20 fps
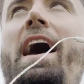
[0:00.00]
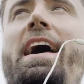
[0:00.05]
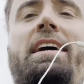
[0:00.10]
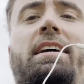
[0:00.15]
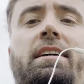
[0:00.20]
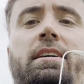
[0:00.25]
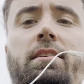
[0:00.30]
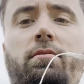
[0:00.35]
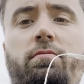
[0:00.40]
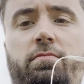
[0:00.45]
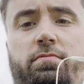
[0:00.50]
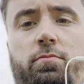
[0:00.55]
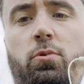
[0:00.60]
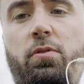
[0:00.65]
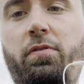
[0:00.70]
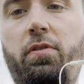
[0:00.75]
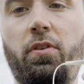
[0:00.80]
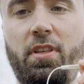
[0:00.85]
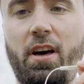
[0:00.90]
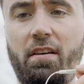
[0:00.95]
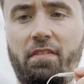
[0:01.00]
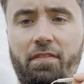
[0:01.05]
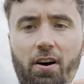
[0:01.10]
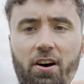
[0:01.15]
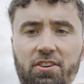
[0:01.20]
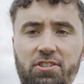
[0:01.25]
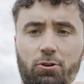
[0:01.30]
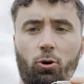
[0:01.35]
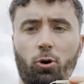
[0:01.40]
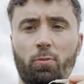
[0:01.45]
their
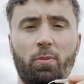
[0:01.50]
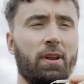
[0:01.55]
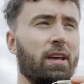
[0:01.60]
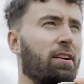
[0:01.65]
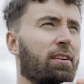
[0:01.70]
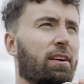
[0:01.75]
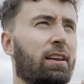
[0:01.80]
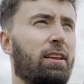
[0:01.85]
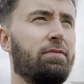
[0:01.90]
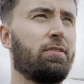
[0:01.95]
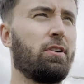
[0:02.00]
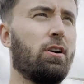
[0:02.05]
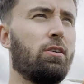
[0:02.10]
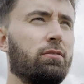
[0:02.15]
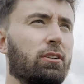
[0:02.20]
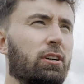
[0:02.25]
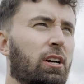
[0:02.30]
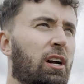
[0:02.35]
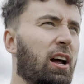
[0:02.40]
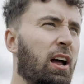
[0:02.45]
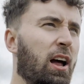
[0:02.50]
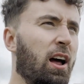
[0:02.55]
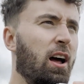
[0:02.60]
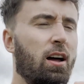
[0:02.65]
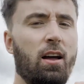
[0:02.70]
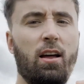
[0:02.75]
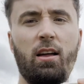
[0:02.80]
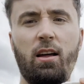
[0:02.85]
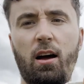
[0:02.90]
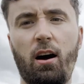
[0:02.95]
first tournament here at LIV Golf,
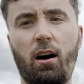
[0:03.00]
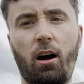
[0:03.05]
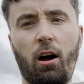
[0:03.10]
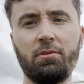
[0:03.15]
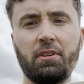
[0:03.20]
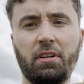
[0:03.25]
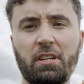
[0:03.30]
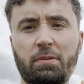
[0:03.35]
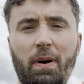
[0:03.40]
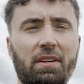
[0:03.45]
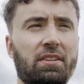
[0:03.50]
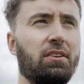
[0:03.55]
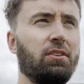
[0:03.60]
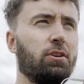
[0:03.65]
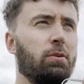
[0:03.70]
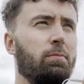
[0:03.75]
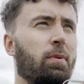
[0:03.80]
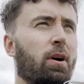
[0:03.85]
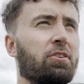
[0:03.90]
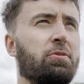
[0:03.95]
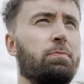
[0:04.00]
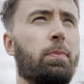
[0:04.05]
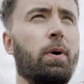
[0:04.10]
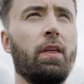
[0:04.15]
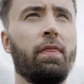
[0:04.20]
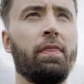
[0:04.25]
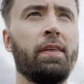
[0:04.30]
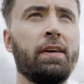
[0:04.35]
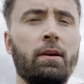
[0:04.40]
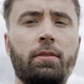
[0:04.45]
I wasn't expecting too much,
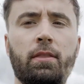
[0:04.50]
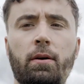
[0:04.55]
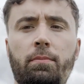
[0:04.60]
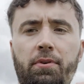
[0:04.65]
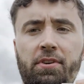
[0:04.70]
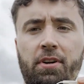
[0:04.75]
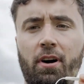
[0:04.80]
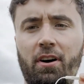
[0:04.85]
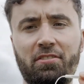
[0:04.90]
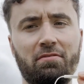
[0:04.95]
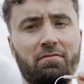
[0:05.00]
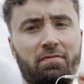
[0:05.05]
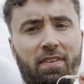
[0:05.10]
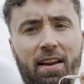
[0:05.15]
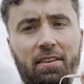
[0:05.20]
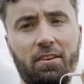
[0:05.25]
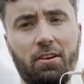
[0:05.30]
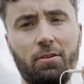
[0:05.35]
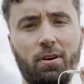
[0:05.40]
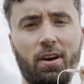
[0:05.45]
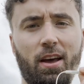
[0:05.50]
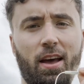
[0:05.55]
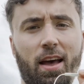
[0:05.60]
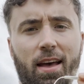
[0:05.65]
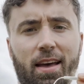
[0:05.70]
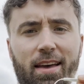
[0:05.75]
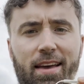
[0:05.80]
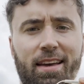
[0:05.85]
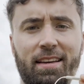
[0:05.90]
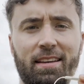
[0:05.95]
but the production value
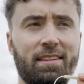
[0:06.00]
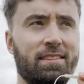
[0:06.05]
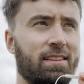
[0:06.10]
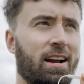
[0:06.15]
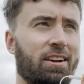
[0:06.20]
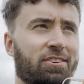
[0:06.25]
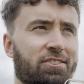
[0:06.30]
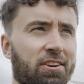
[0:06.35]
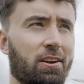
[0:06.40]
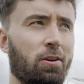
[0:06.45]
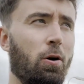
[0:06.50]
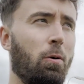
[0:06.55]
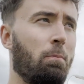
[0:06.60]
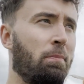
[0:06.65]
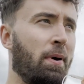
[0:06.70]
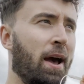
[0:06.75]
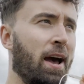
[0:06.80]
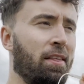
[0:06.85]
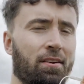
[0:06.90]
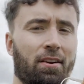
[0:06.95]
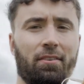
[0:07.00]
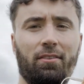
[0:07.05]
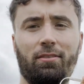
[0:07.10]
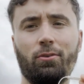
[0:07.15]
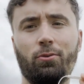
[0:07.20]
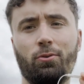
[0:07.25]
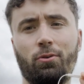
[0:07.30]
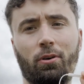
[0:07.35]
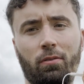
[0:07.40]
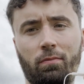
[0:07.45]
is actually a lot better than I
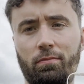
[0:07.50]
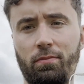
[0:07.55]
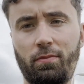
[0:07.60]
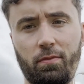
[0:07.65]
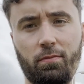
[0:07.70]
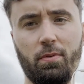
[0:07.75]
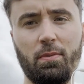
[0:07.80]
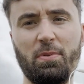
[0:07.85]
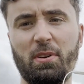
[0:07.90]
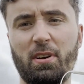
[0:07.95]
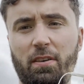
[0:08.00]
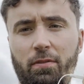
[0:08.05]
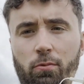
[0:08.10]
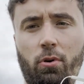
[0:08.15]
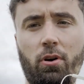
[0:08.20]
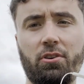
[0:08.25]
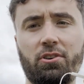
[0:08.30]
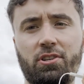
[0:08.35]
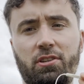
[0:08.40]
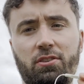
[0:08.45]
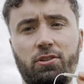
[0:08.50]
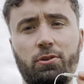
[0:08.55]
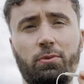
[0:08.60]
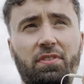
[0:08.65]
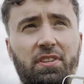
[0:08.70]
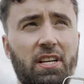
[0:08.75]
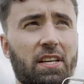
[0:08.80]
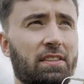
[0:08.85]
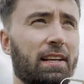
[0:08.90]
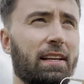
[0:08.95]
thought. For people who have watched, you
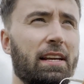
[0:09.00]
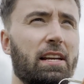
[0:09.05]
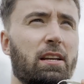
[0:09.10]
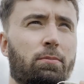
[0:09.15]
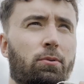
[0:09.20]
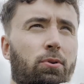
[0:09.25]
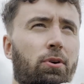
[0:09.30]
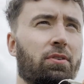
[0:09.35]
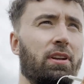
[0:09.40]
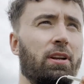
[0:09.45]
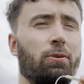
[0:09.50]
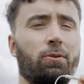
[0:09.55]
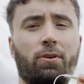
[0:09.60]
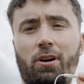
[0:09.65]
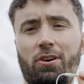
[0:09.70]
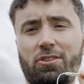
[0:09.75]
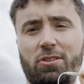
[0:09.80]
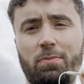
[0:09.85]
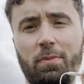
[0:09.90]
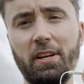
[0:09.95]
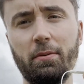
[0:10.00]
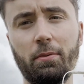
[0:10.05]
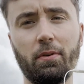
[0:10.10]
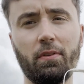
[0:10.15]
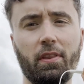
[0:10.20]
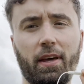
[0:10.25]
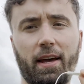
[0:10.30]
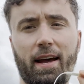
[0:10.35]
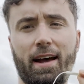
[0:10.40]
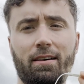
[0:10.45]
would have seen the leaderboard, the little custom
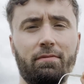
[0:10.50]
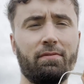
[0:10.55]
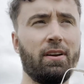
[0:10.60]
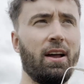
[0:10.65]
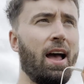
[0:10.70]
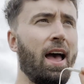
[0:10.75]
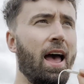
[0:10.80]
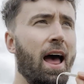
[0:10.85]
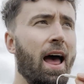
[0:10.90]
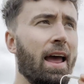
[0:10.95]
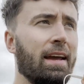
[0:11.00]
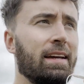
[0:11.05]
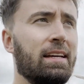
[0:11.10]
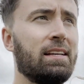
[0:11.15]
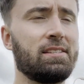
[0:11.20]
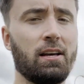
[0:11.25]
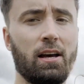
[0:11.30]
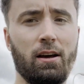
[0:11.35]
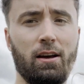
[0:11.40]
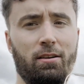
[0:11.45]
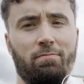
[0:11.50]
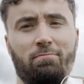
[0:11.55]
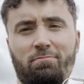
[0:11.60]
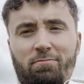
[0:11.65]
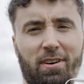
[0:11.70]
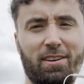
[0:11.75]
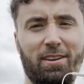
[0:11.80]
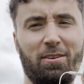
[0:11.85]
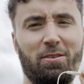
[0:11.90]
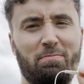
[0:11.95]
leaderboard that they have, is
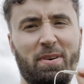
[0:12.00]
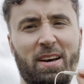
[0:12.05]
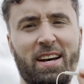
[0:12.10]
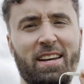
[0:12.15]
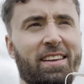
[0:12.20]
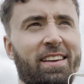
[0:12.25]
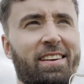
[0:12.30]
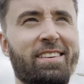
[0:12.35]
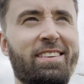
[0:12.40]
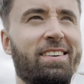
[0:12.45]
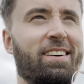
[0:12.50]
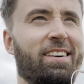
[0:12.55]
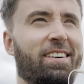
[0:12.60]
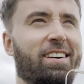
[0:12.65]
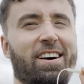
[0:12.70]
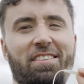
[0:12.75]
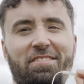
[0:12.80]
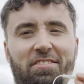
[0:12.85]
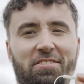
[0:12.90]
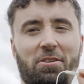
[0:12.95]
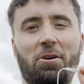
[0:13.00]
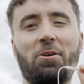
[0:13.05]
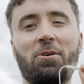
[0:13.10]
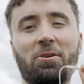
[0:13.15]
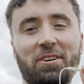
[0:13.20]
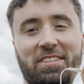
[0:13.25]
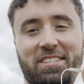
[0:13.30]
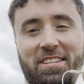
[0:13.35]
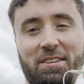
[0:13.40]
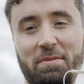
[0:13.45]
a lot better than other
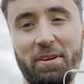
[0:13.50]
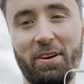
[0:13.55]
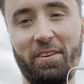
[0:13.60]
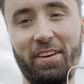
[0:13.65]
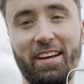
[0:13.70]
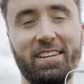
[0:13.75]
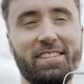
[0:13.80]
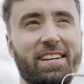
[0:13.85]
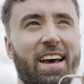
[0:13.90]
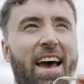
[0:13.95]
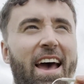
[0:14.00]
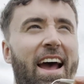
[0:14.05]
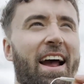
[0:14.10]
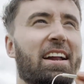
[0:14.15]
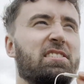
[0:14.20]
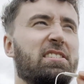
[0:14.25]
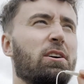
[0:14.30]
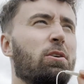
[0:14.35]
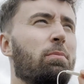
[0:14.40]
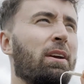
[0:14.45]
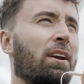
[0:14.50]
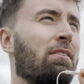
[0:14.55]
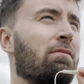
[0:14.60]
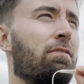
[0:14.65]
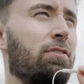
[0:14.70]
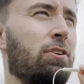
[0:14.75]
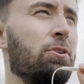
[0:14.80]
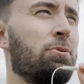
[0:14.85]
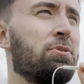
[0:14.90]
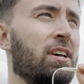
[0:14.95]
tours, to be honest. It's still a bit
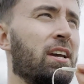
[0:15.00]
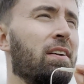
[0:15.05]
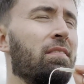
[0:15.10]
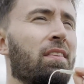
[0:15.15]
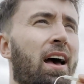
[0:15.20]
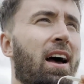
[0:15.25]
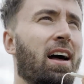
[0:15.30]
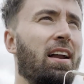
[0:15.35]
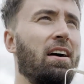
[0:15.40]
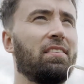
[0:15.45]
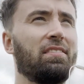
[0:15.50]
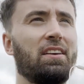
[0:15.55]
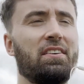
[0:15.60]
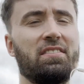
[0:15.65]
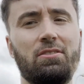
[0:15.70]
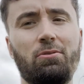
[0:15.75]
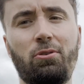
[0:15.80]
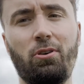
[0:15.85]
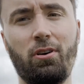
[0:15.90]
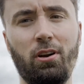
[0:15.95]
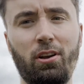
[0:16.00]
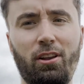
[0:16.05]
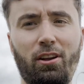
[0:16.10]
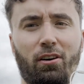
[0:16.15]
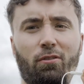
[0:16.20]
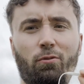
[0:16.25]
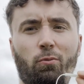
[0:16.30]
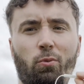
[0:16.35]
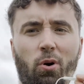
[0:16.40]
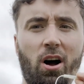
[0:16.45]
confusing. I think they've still got a
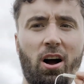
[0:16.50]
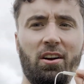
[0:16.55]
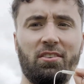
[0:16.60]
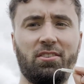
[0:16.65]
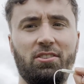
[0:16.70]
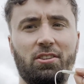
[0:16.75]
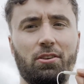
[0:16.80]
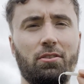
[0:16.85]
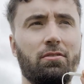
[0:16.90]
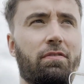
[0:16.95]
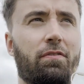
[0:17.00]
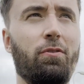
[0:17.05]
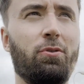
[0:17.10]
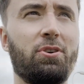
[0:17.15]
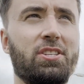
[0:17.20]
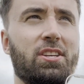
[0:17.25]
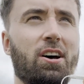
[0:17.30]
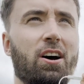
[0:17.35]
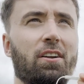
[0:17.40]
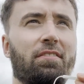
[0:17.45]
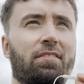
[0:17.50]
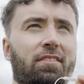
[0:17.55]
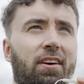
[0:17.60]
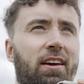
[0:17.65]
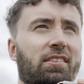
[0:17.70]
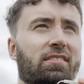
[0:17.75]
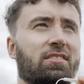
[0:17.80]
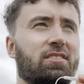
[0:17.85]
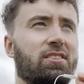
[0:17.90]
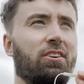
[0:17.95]
lot of work to do for certain
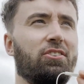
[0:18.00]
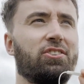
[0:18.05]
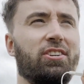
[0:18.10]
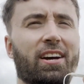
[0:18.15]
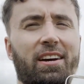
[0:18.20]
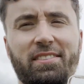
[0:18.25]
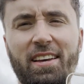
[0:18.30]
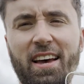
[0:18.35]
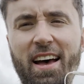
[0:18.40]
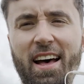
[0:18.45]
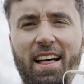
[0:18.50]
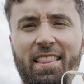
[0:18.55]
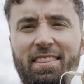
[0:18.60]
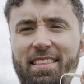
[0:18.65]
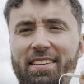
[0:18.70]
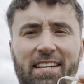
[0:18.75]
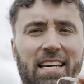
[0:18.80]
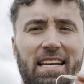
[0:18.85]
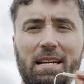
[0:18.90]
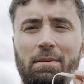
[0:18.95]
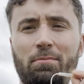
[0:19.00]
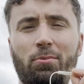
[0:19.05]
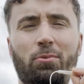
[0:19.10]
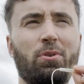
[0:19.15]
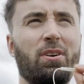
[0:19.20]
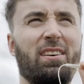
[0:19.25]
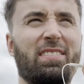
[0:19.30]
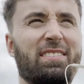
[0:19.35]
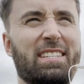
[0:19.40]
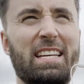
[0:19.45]
things, such as the
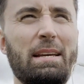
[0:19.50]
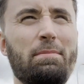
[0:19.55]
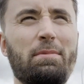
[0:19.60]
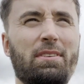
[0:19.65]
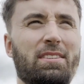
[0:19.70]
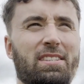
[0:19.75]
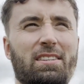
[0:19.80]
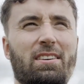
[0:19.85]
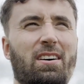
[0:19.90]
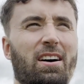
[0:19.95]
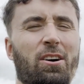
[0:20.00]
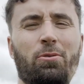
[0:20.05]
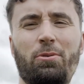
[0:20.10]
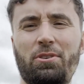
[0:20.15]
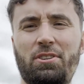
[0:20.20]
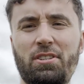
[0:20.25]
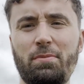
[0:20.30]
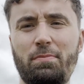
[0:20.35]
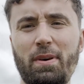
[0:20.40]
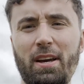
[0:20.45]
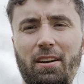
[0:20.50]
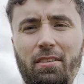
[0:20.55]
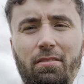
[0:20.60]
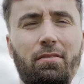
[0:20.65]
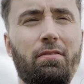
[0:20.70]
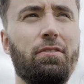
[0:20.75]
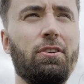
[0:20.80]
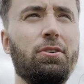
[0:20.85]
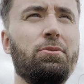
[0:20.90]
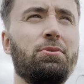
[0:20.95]
team style, which is a bit
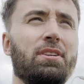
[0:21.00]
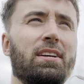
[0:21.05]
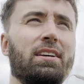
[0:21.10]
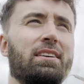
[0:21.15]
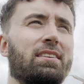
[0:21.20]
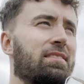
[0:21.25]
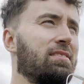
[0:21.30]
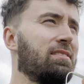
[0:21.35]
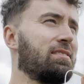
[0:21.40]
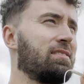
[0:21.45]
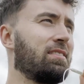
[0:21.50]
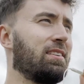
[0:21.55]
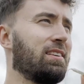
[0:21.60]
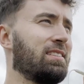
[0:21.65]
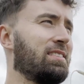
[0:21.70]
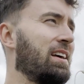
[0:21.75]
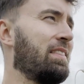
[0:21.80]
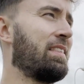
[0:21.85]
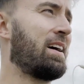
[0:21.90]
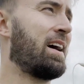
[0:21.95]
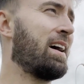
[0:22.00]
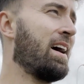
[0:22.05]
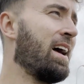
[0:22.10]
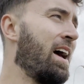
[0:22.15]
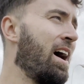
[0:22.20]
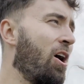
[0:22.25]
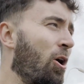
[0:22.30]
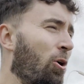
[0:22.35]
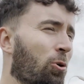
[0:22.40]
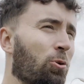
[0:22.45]
confusing, things like that.
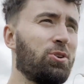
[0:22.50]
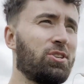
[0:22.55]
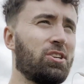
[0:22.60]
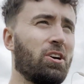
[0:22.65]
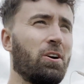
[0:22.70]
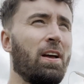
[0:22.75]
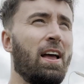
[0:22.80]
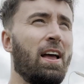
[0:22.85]
Also,